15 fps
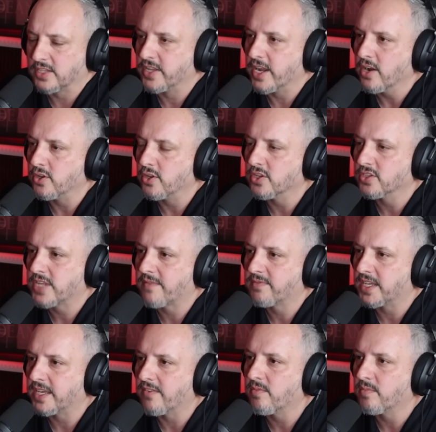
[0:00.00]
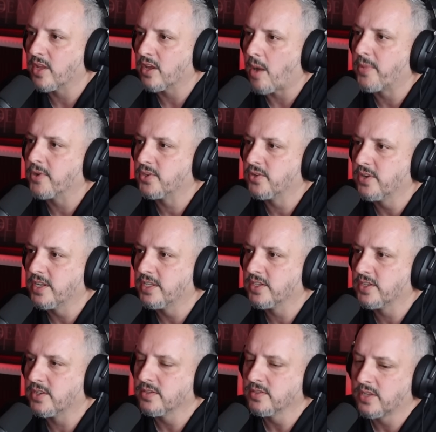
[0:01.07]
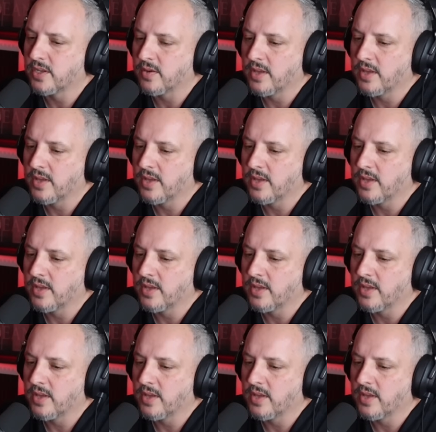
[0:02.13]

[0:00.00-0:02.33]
It's there. You just have to give them the opportunities to do so.